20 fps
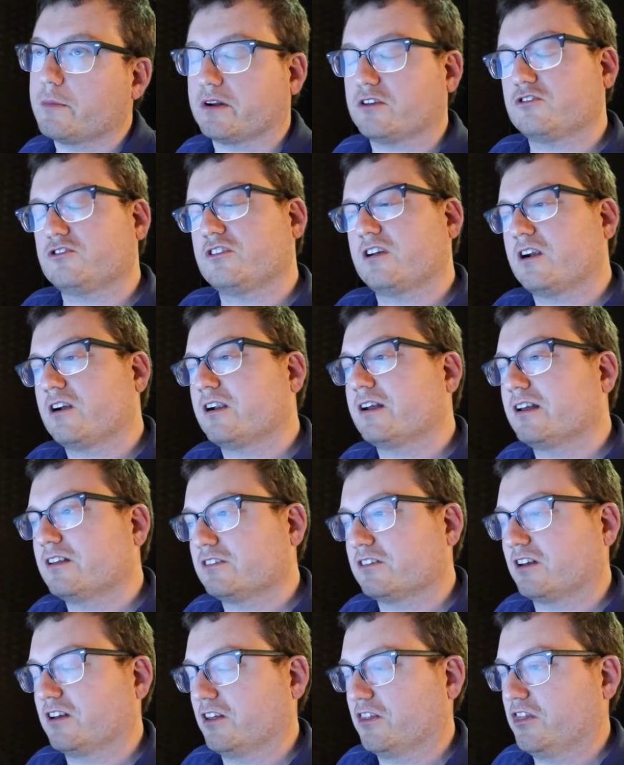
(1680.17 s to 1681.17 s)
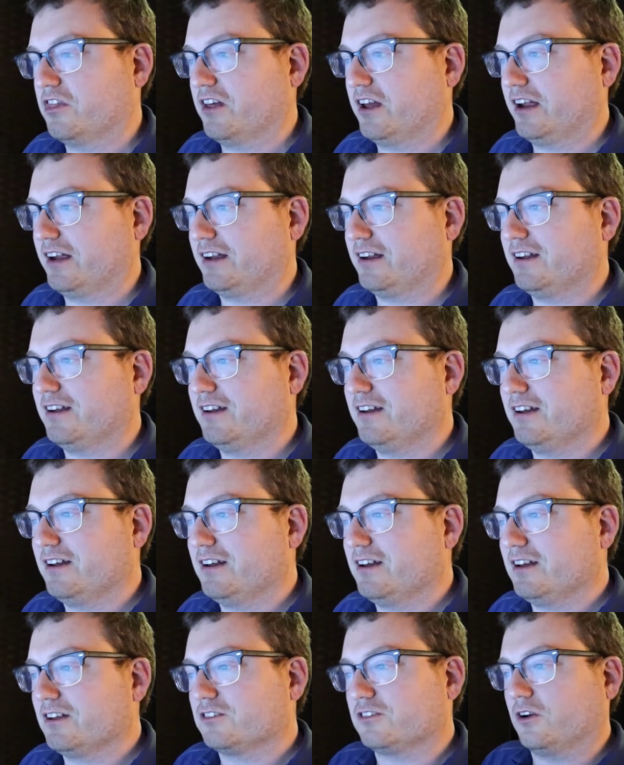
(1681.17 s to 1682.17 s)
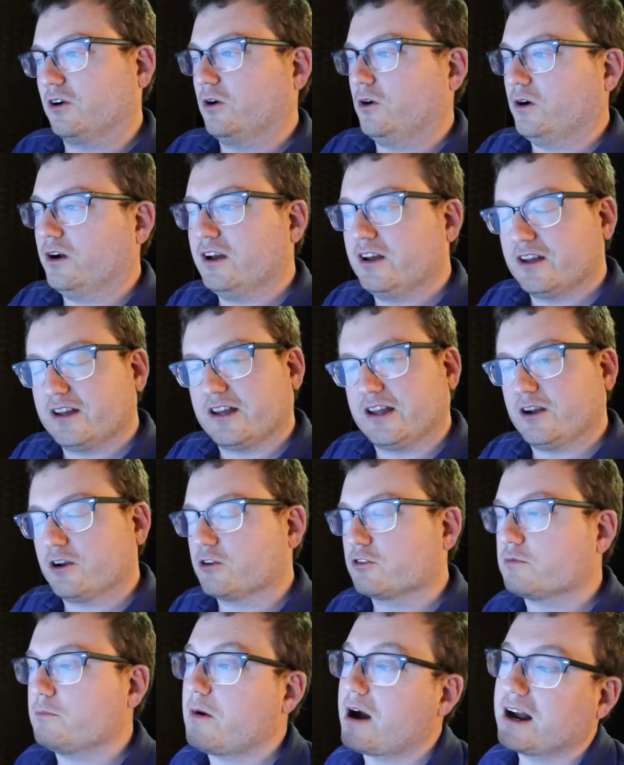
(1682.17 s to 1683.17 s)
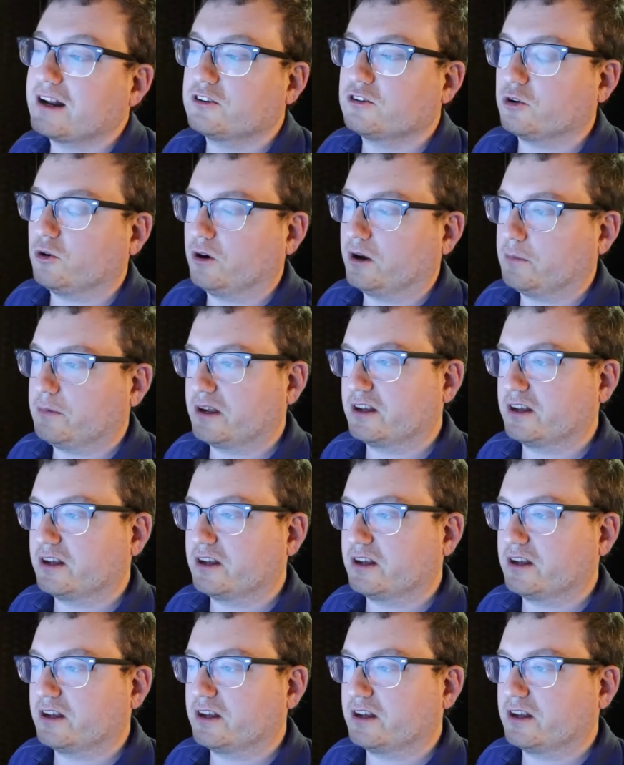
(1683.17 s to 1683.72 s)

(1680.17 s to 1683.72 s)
but sharing is a good thing. So here's my toy,